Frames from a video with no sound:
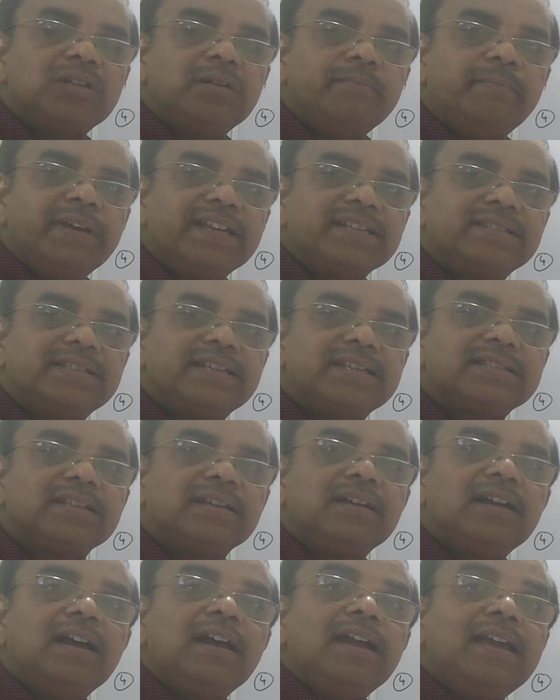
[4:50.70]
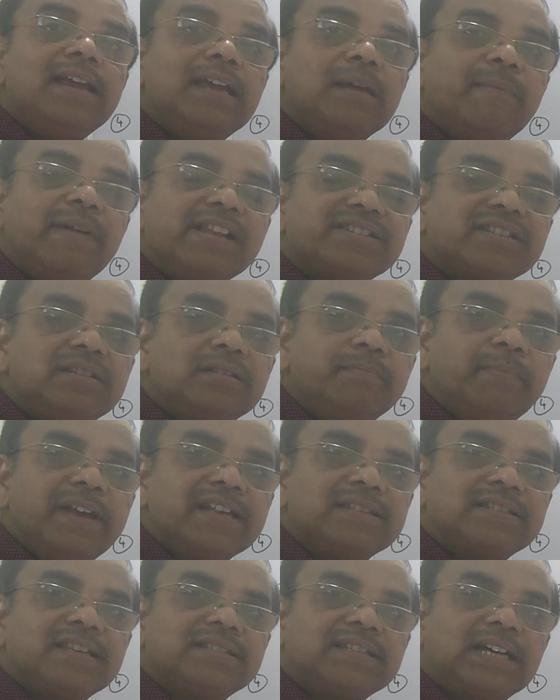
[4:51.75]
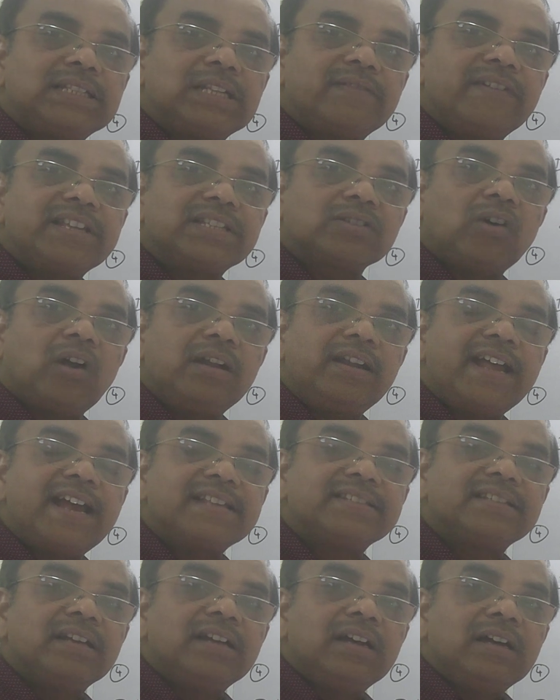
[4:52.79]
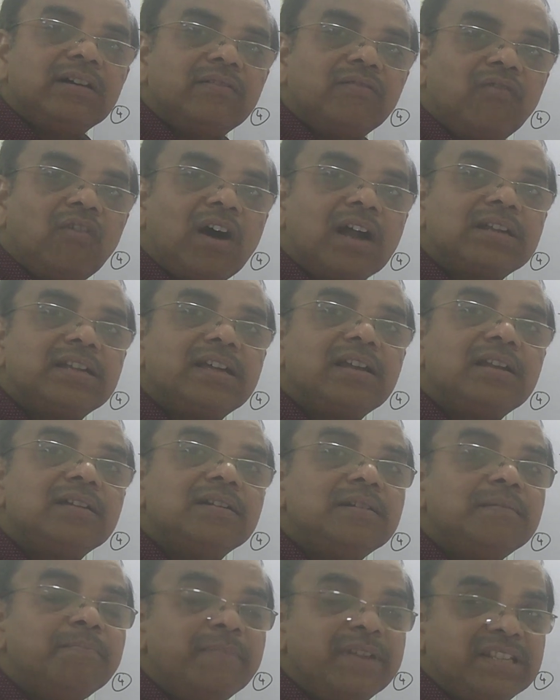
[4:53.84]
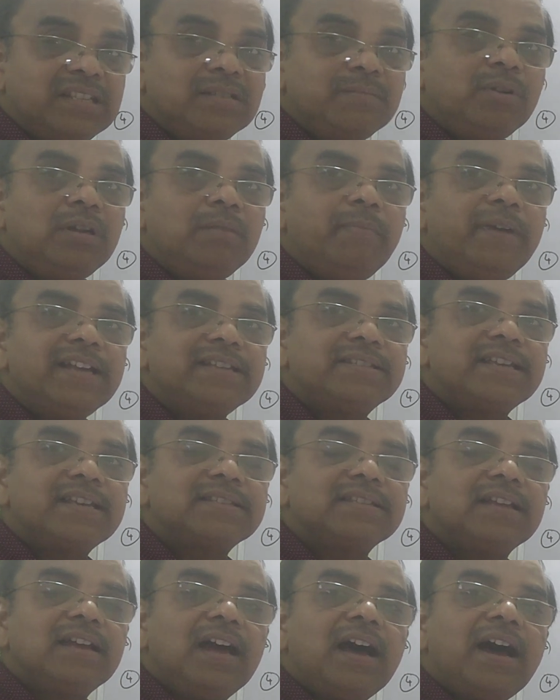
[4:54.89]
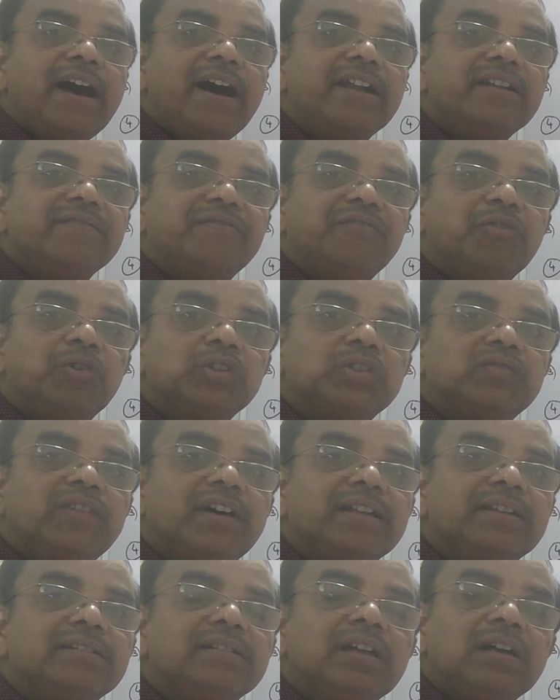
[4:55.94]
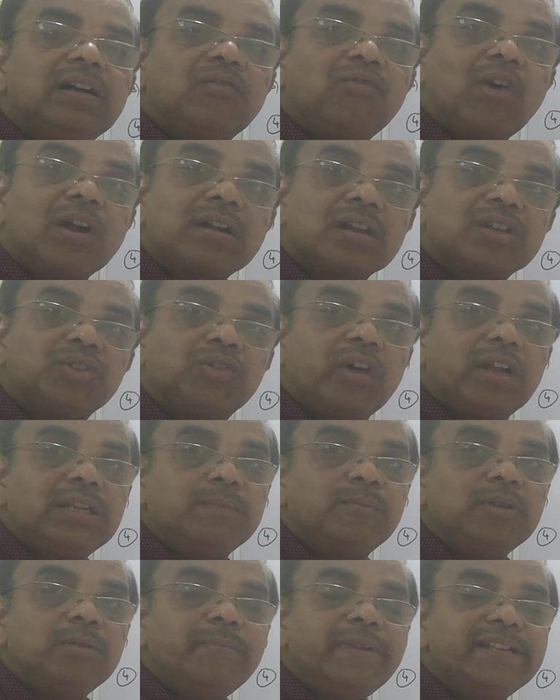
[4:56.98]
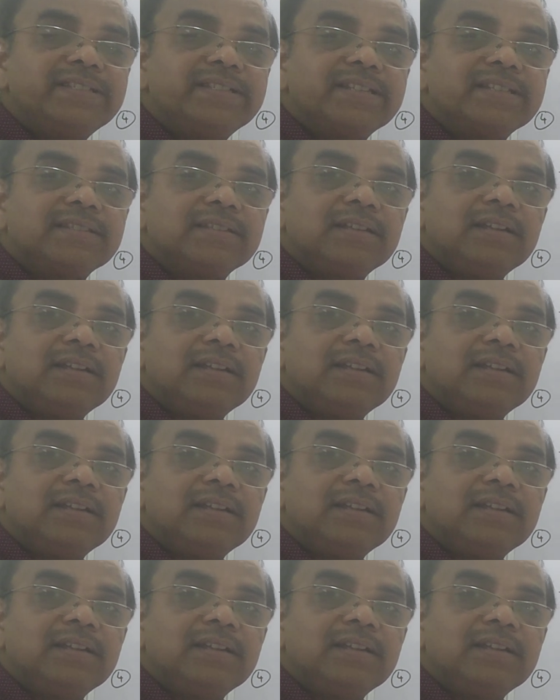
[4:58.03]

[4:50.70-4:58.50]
bases, emulsion bases, otherwise called as water miscible bases, and fourth one, water soluble bases.